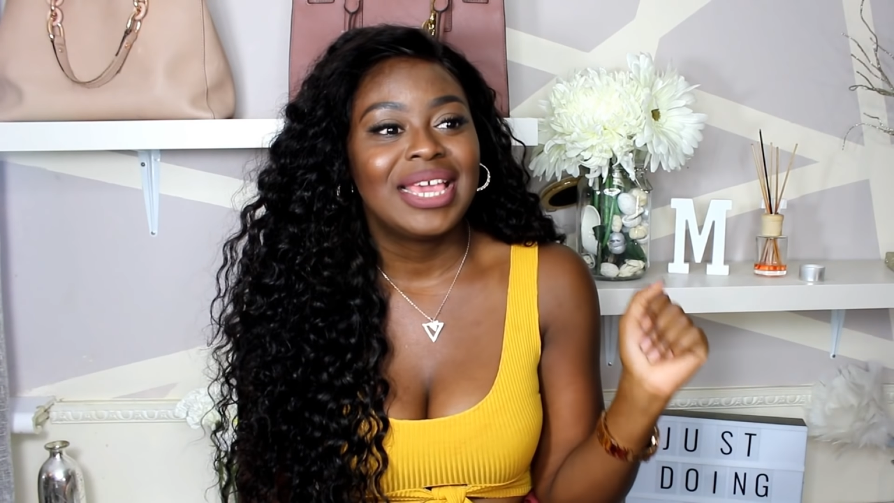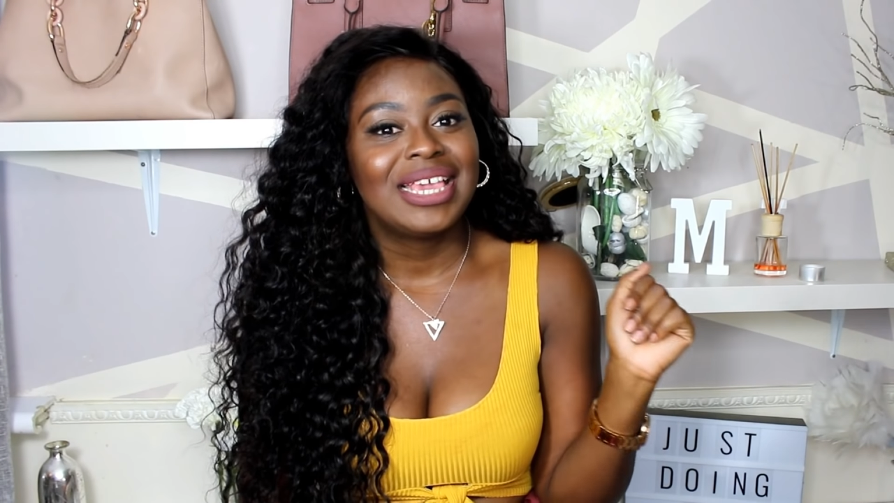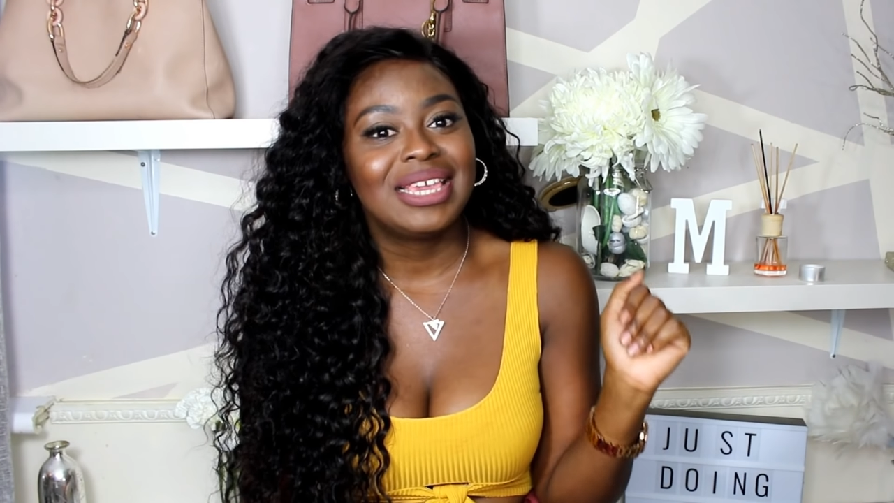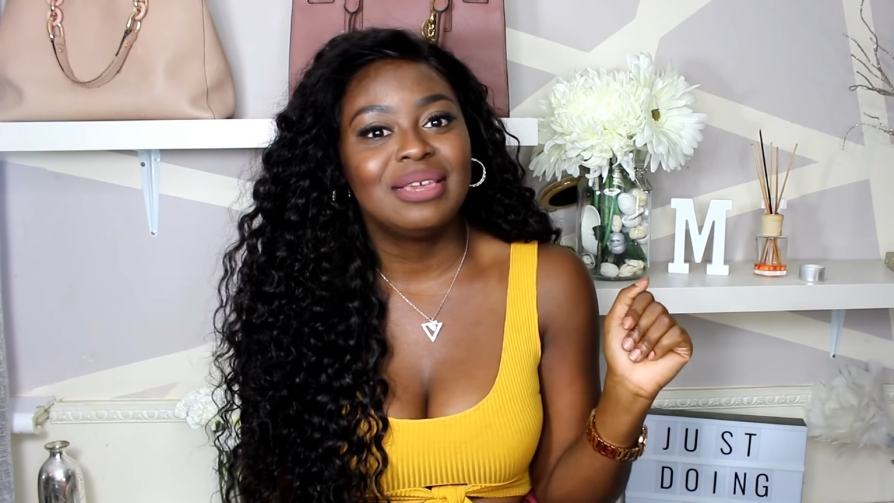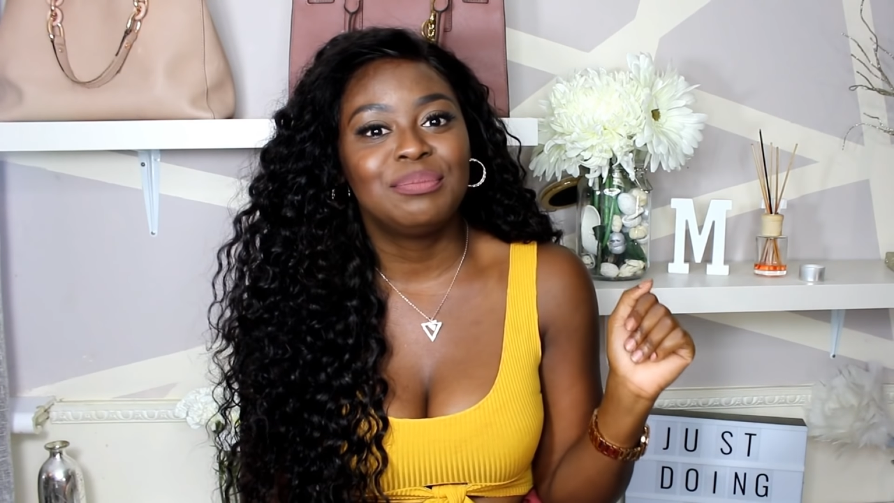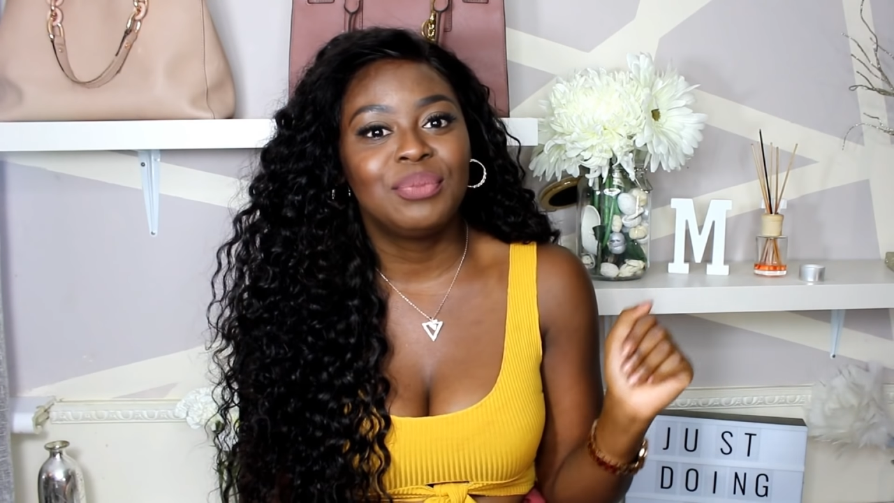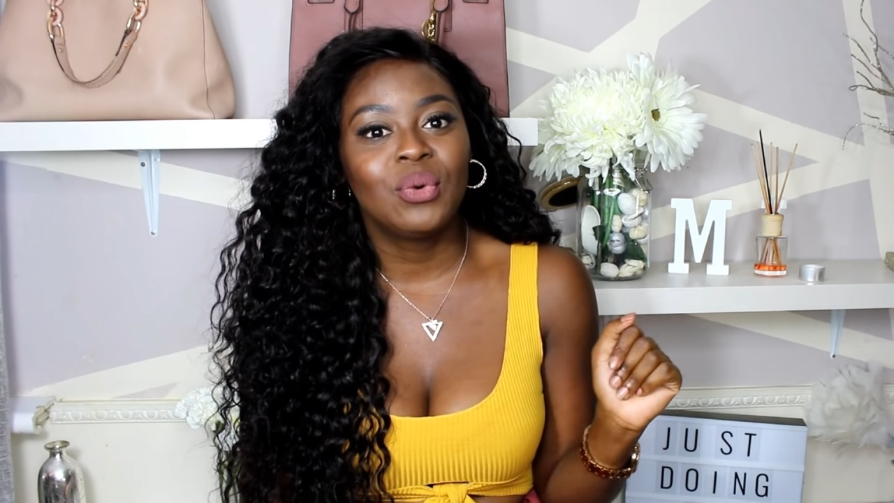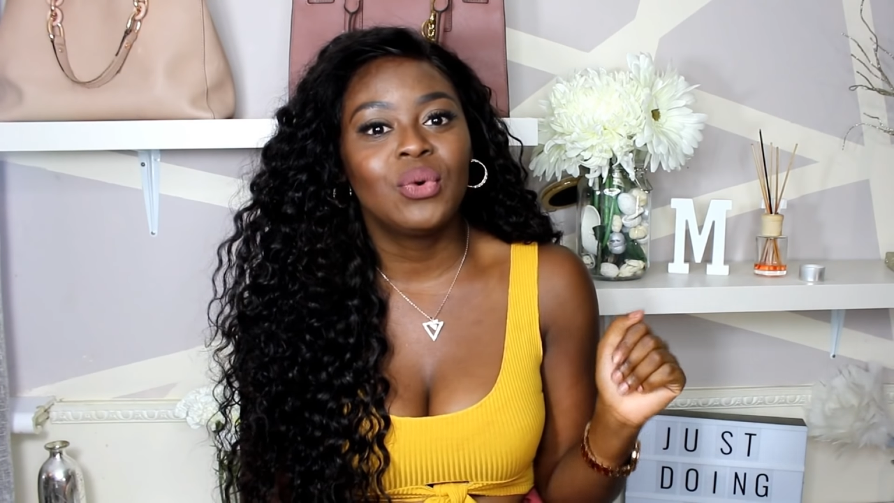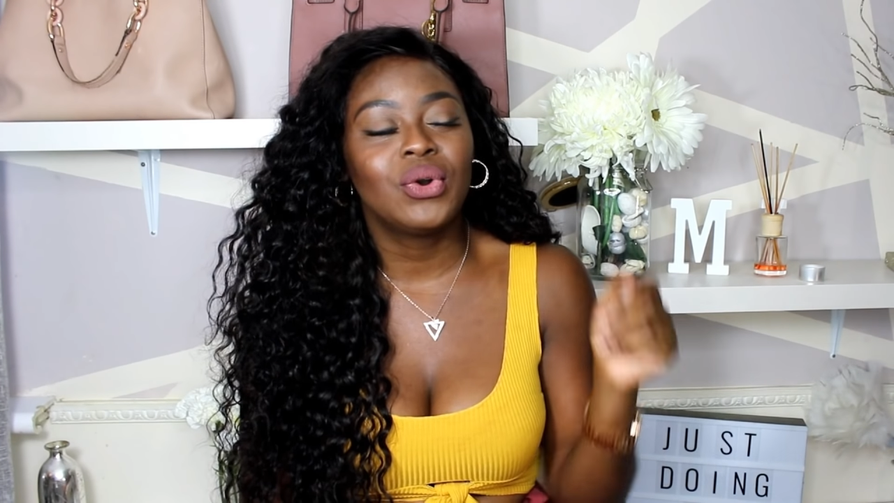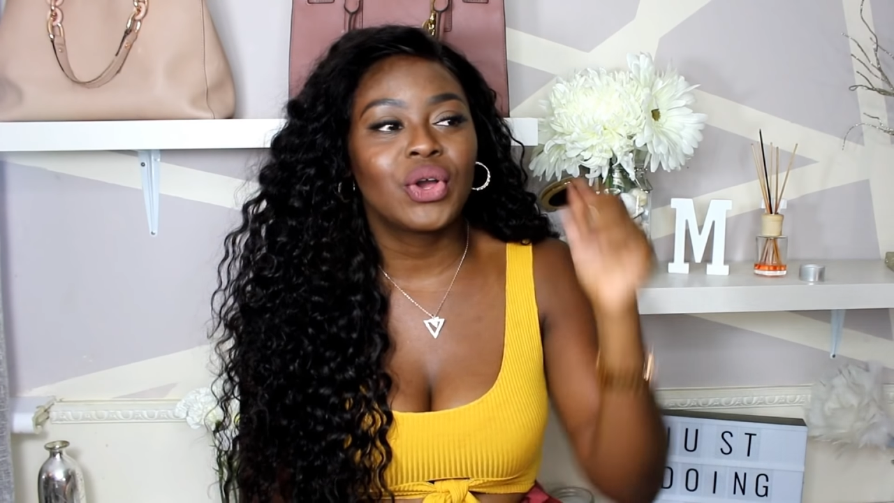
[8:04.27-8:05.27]
he
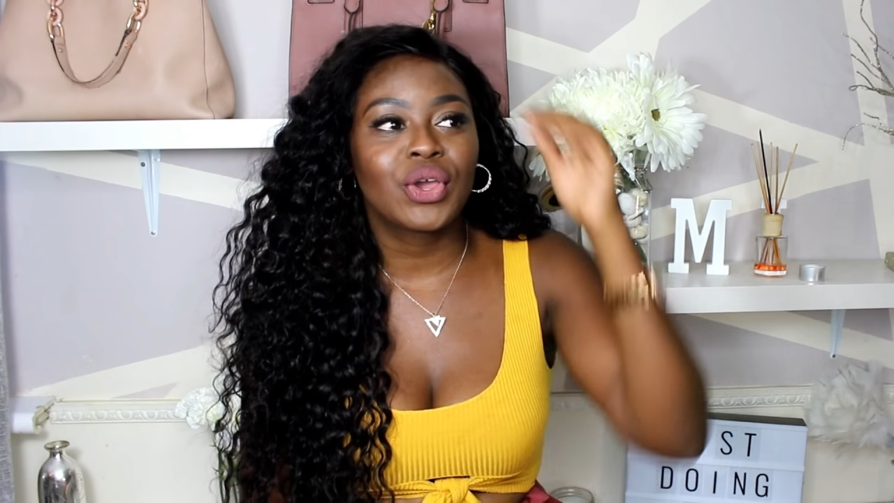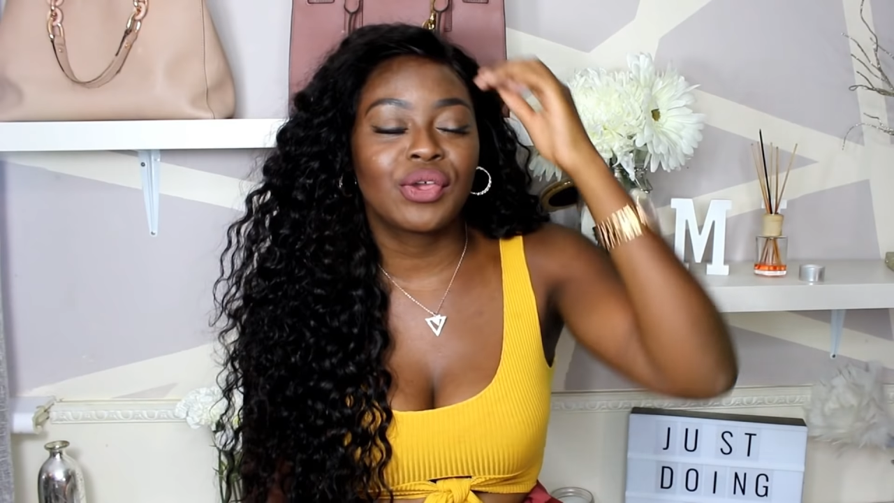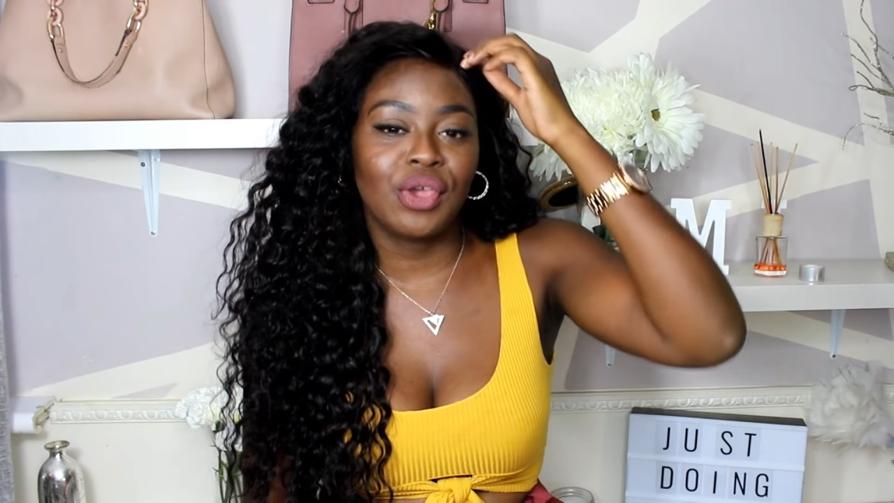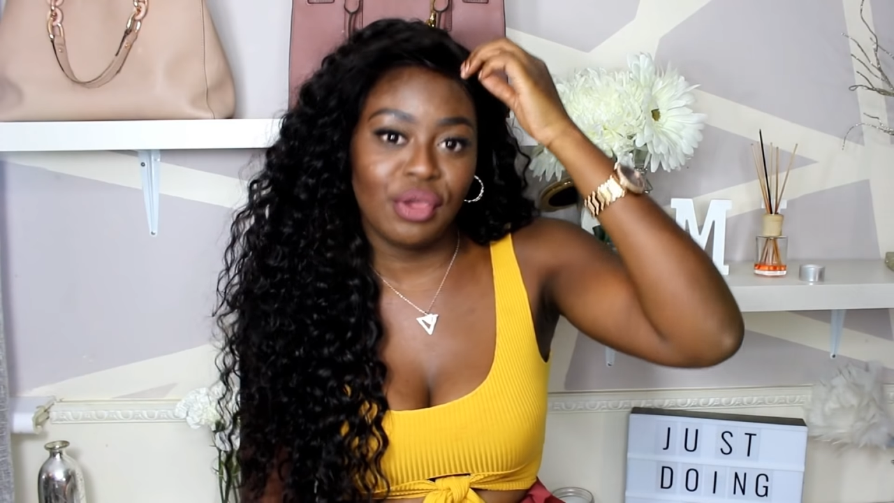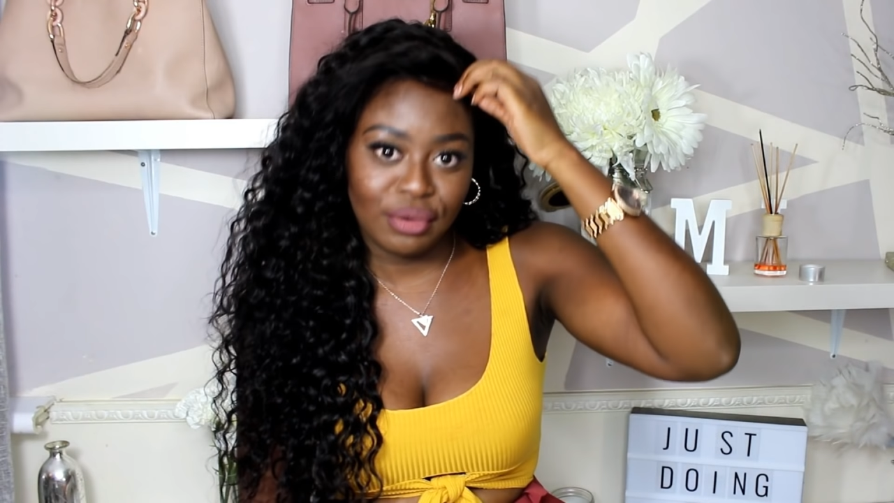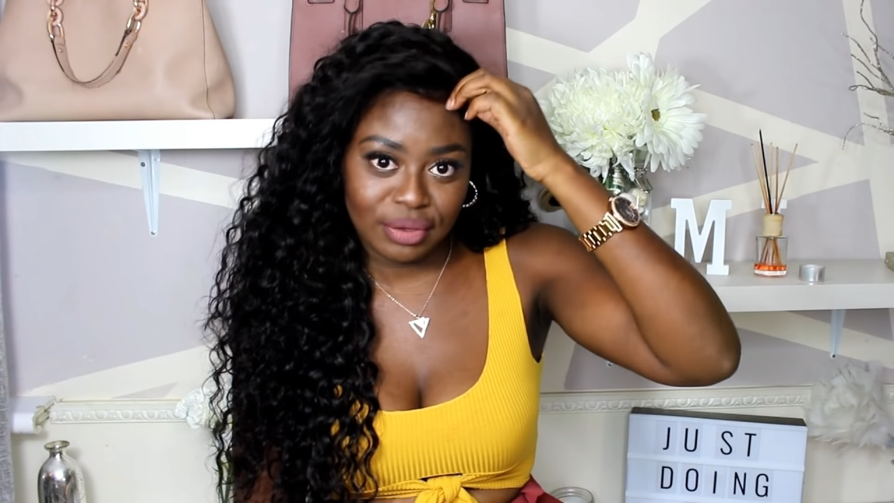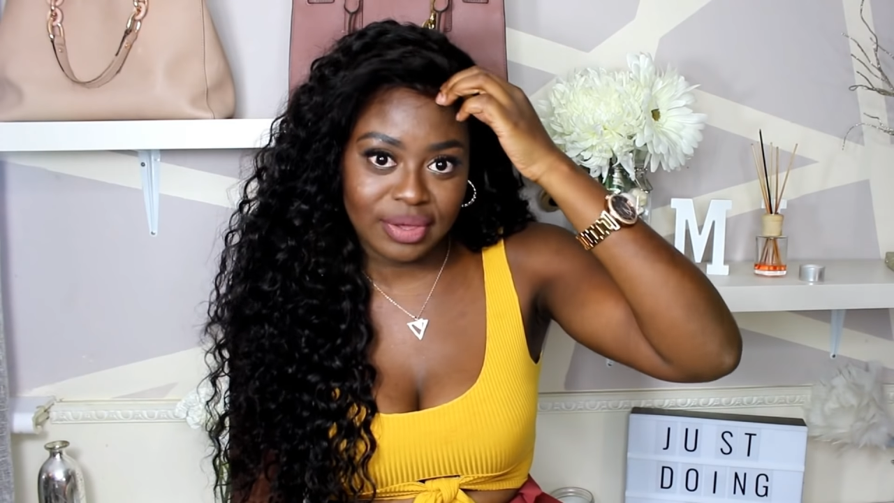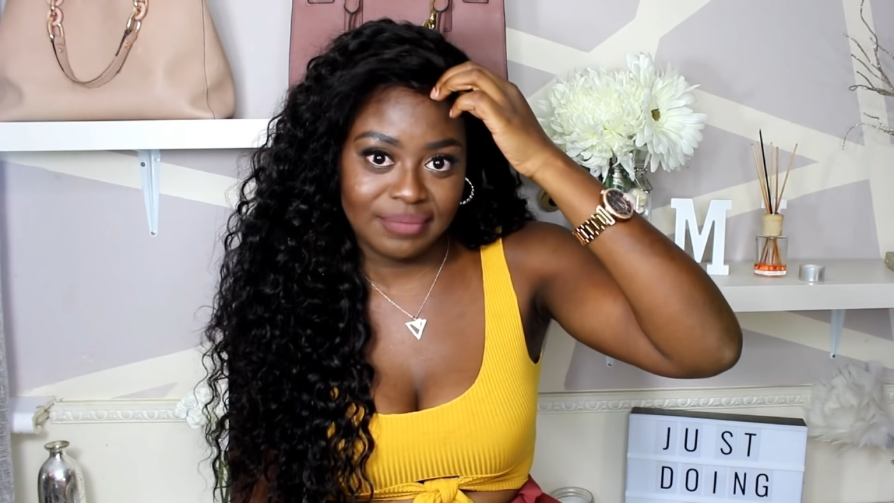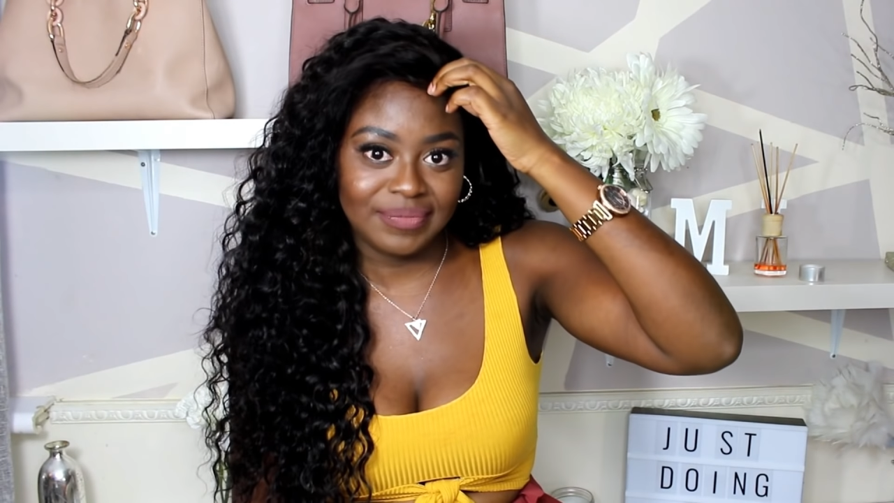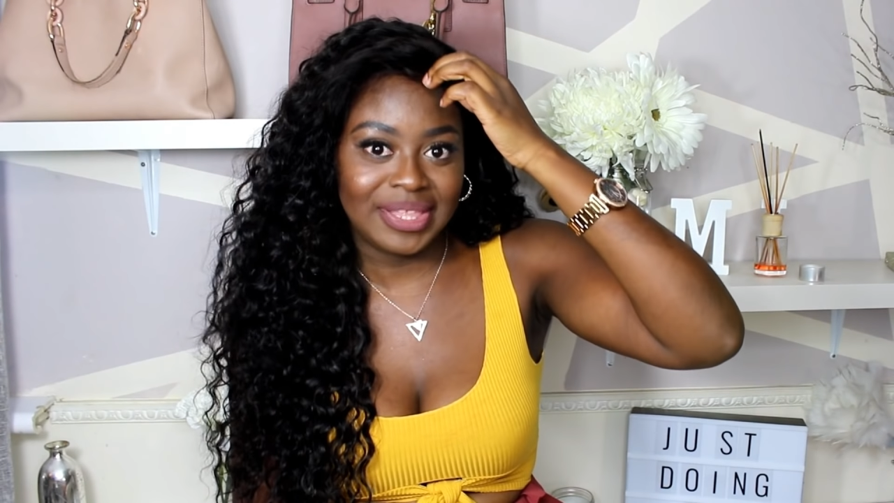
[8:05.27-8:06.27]
bought coke.